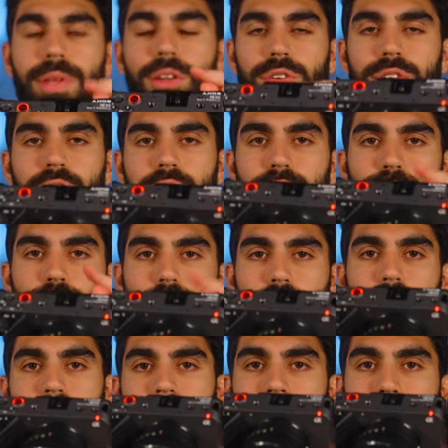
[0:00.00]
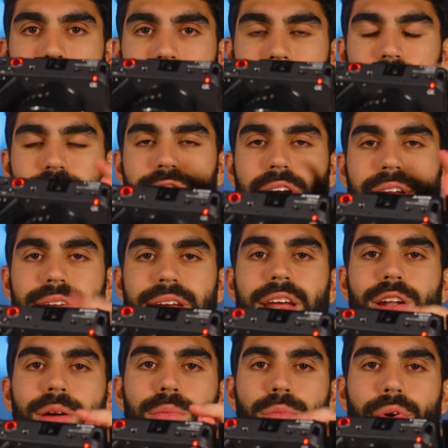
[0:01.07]
be using this for a lot of game action. I
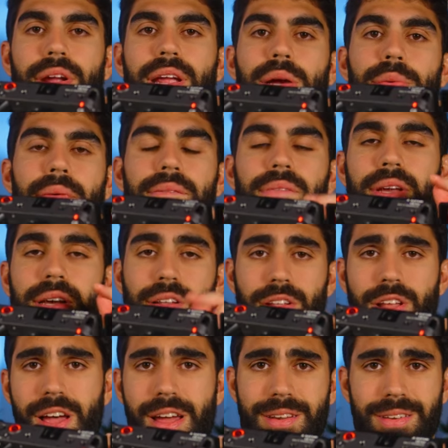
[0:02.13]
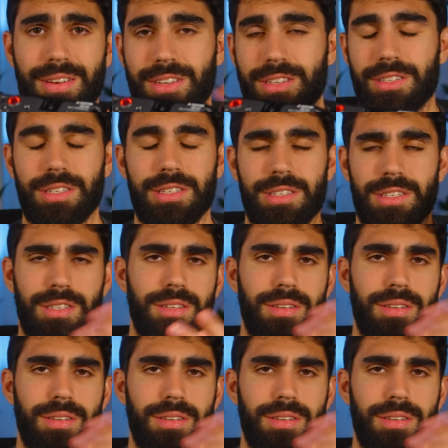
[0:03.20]
intend on bringing it with me a lot because it's